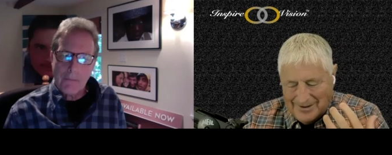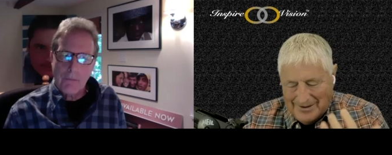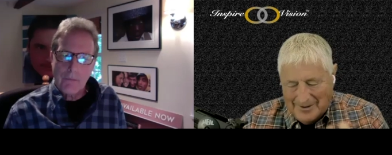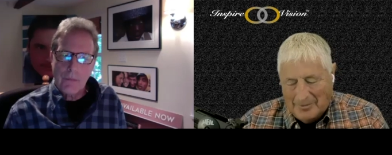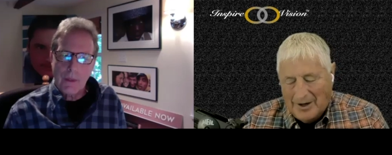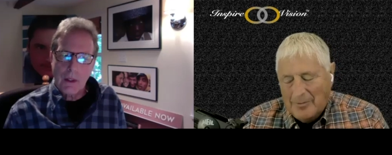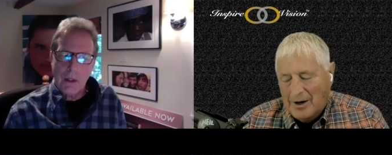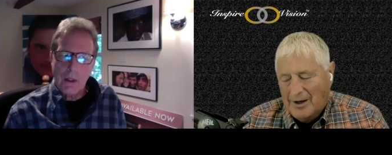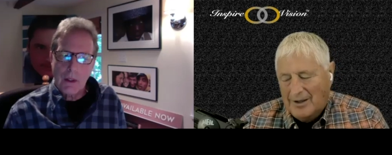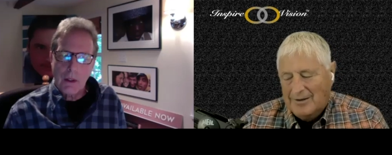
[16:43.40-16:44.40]
Speaker 1: in my
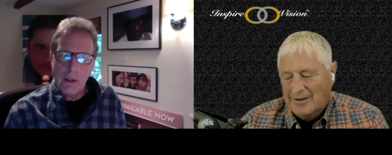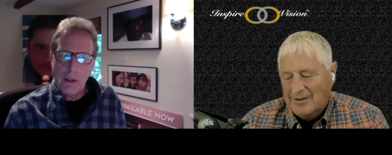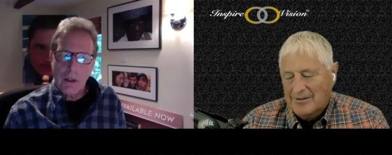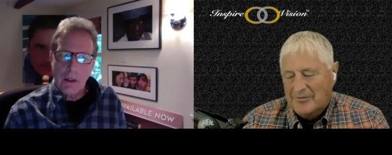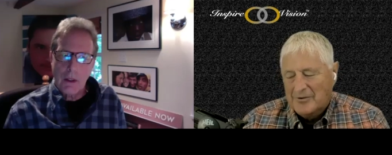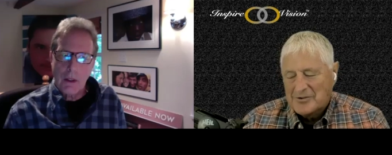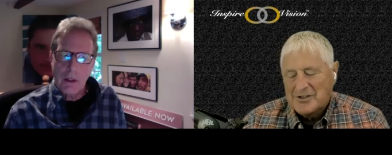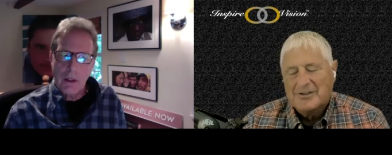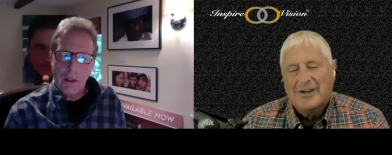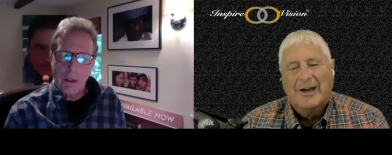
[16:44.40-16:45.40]
mind, the first
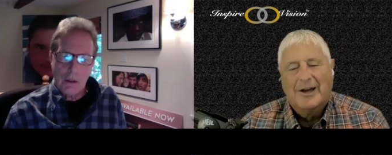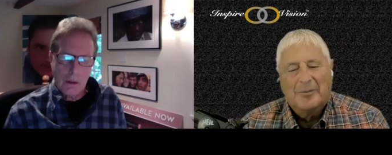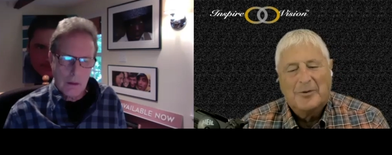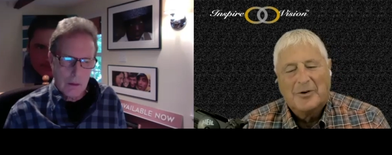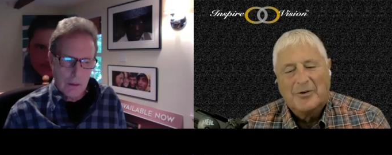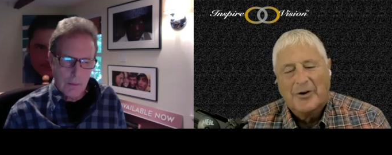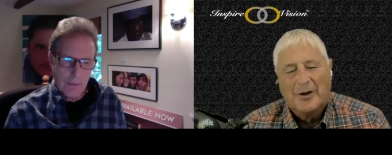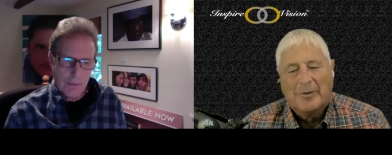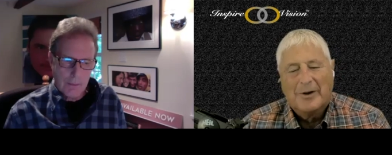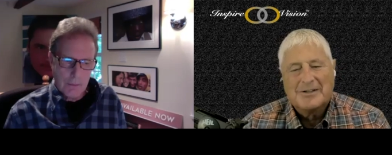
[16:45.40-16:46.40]
thing that happened when
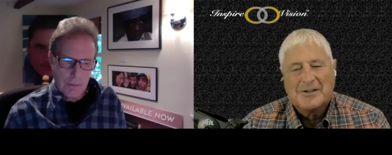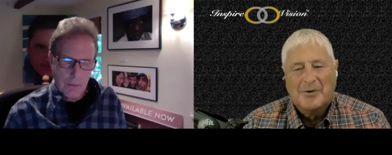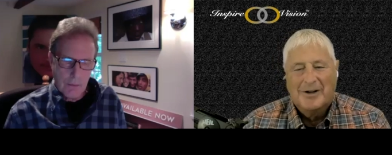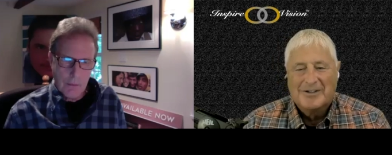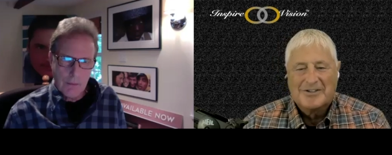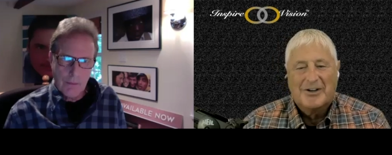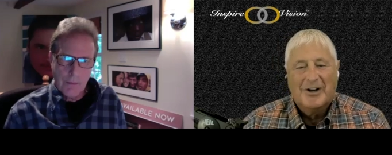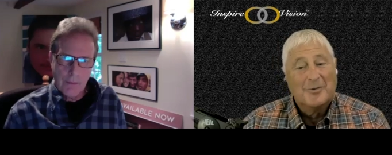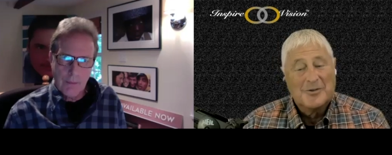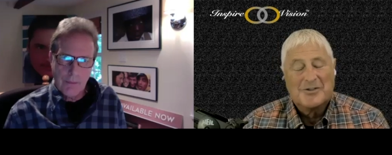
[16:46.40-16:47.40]
Graham passed away is
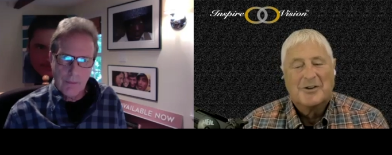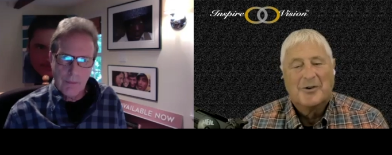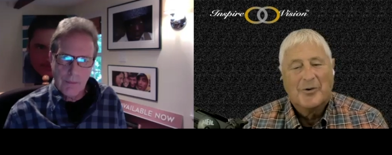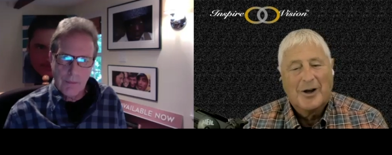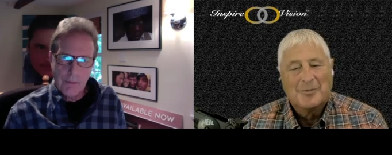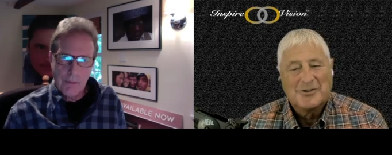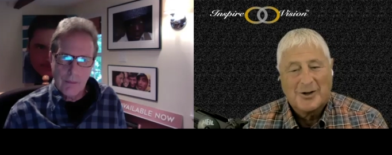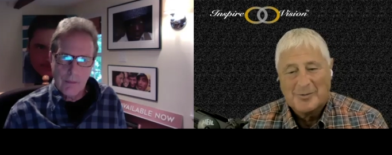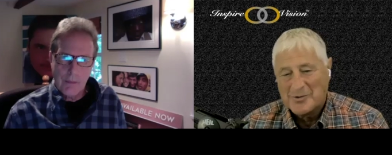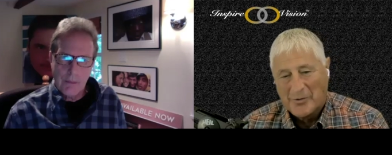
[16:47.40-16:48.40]
God was there to wrap his
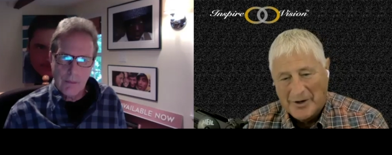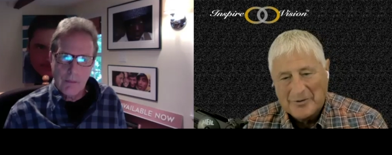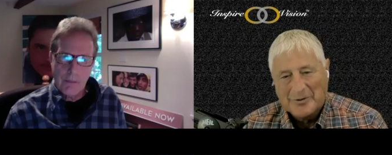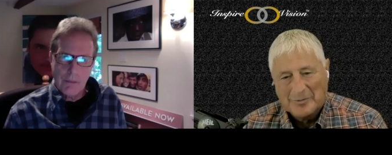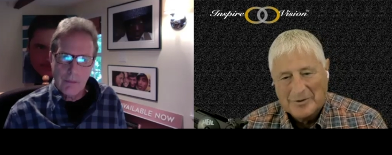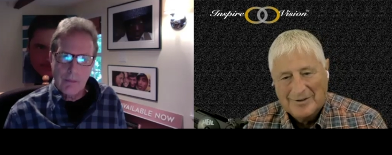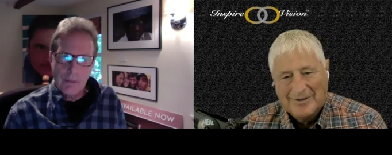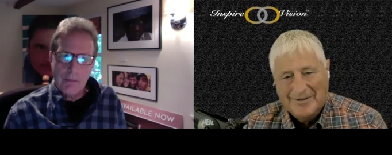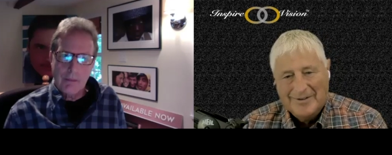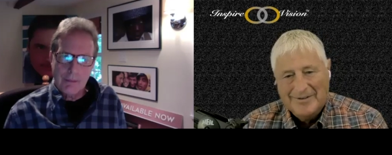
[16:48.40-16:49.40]
arms around him
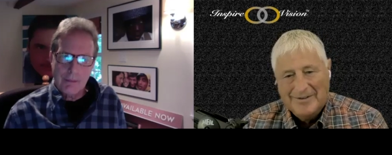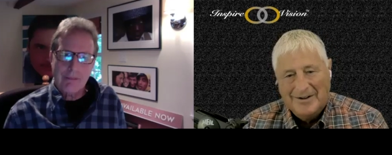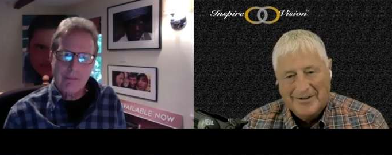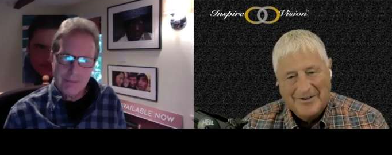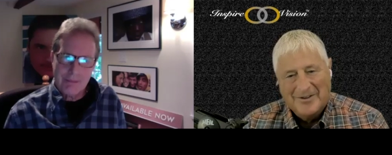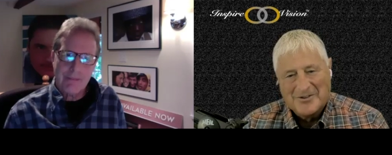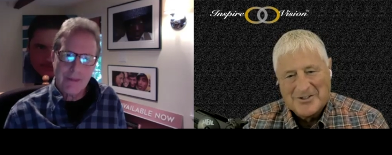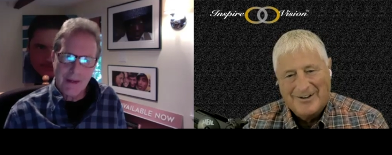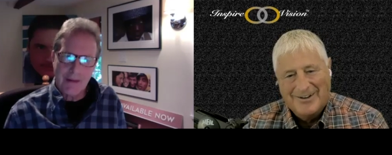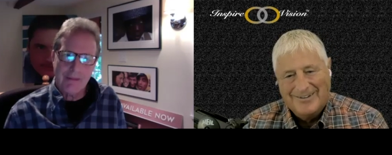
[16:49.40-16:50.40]
on the other
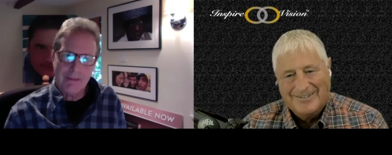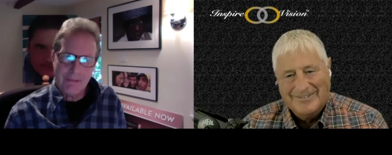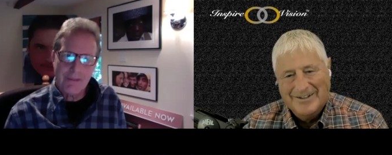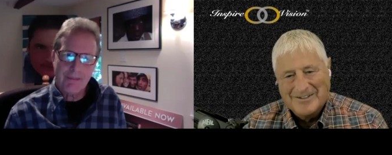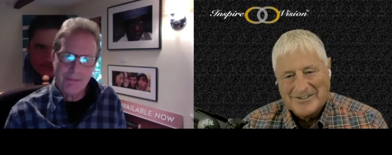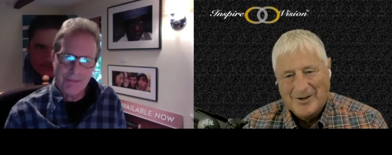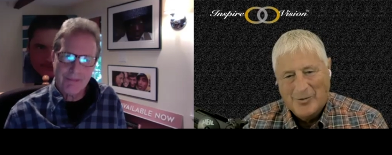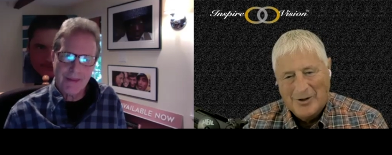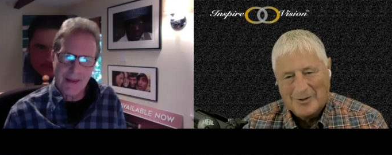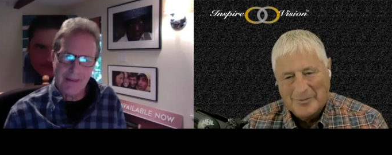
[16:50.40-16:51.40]
side and say,
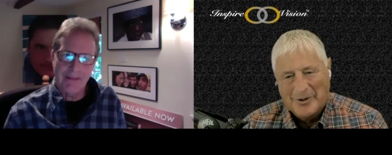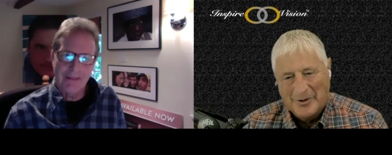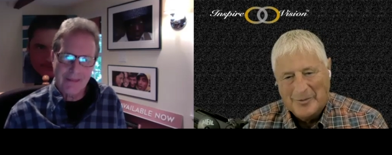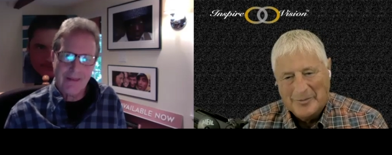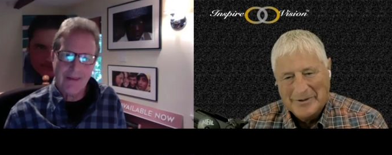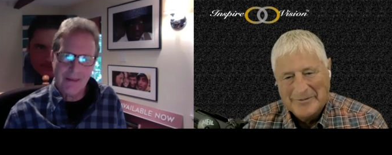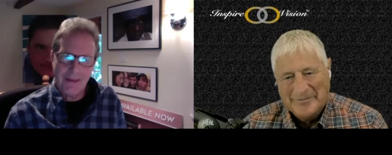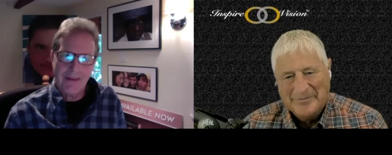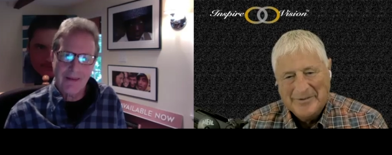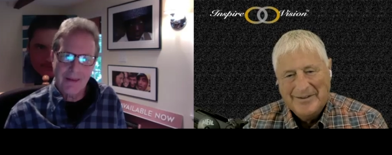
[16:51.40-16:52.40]
Welcome home.
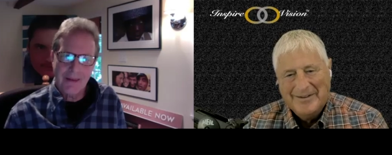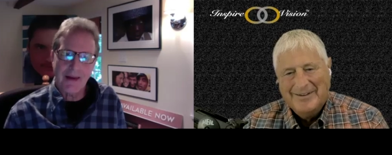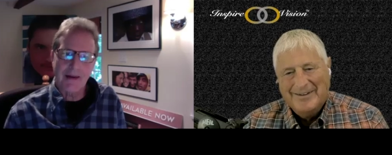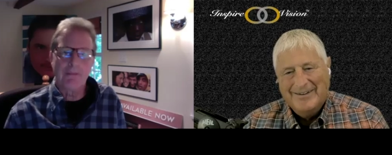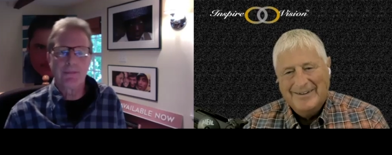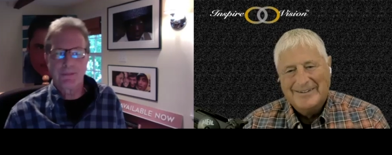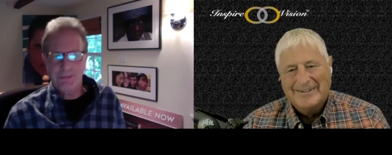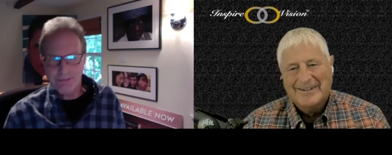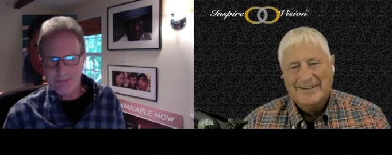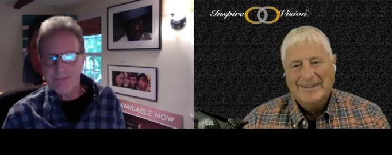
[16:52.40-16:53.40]

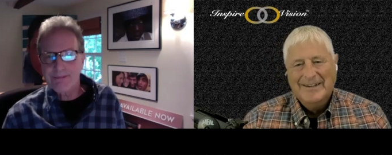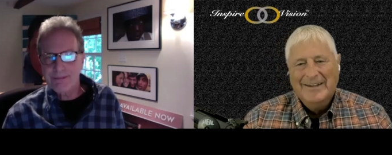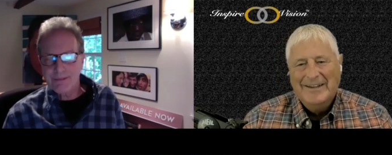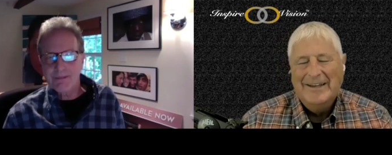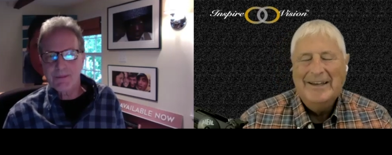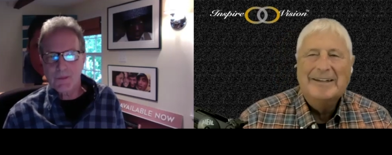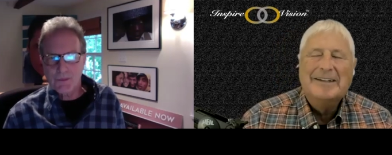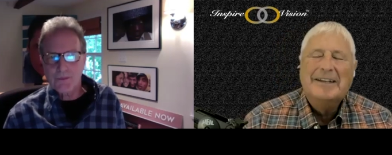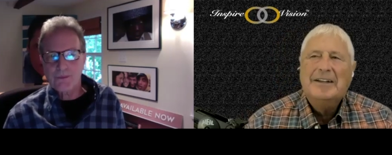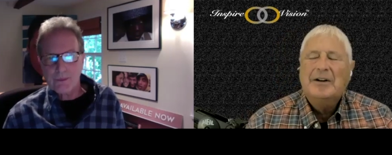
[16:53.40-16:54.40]
And
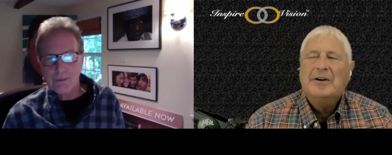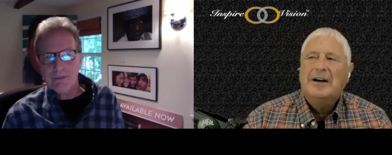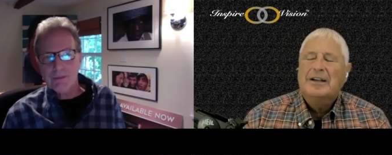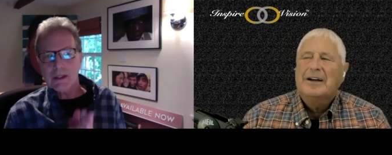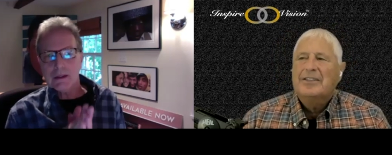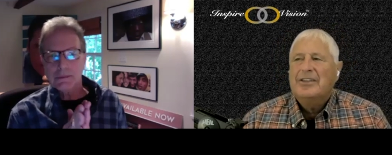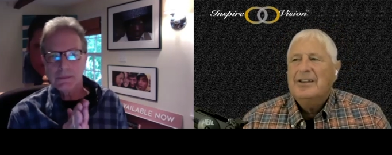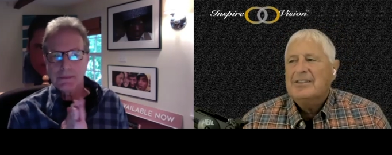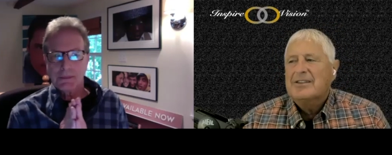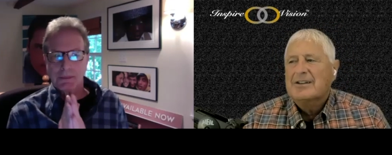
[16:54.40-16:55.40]
and, you know, I, I
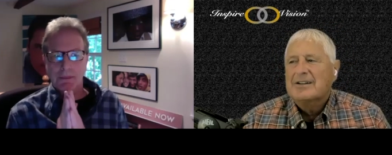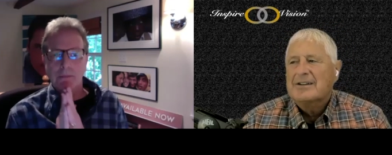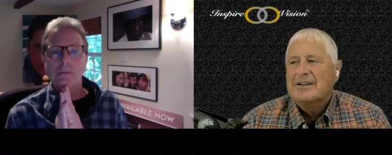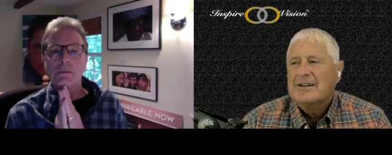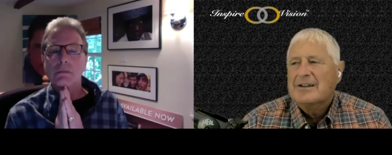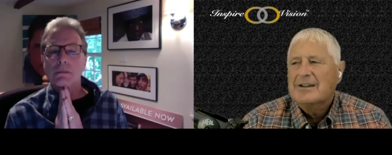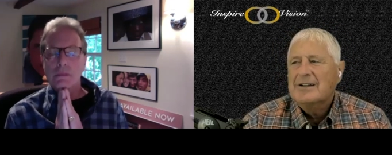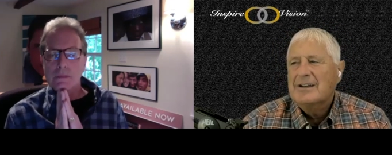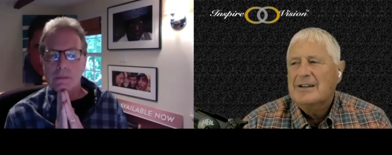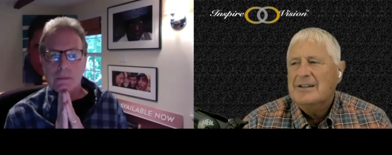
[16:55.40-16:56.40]
think that
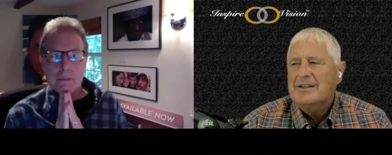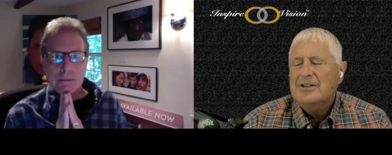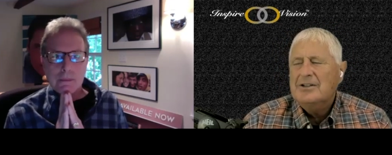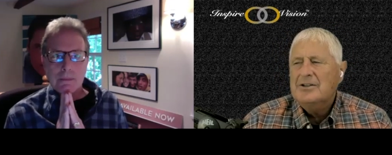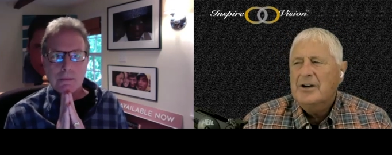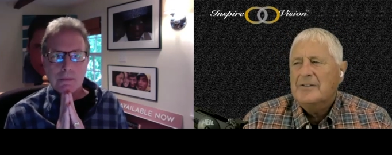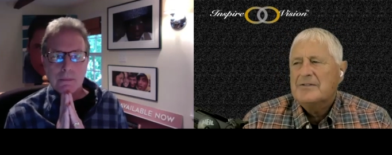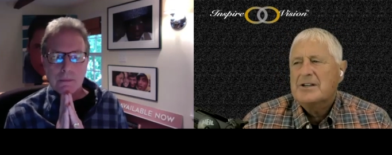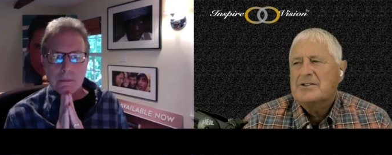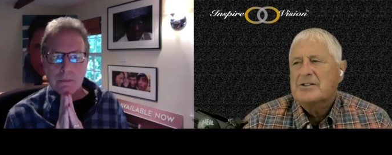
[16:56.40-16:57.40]
you, you have
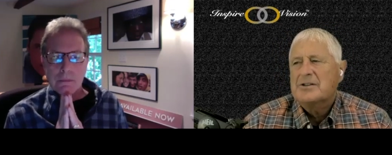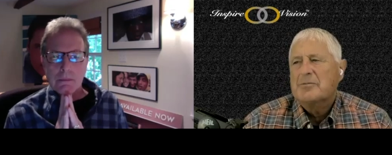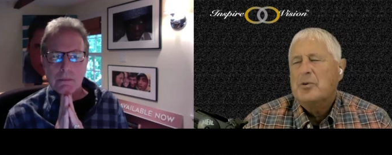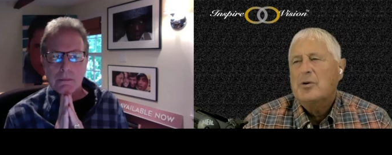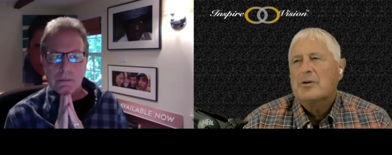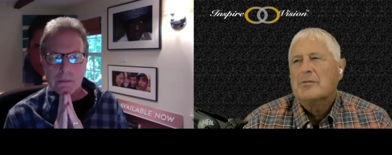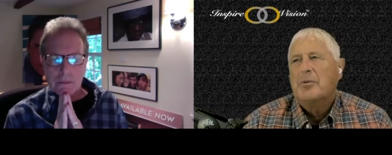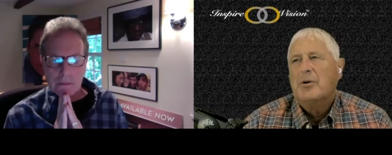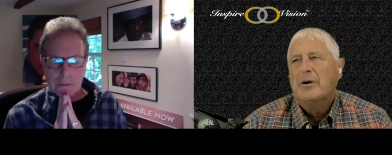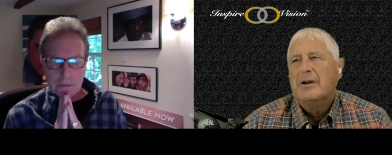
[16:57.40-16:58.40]
such an important
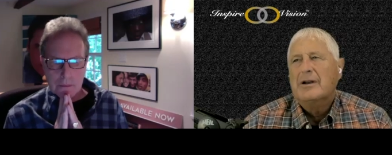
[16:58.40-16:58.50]
point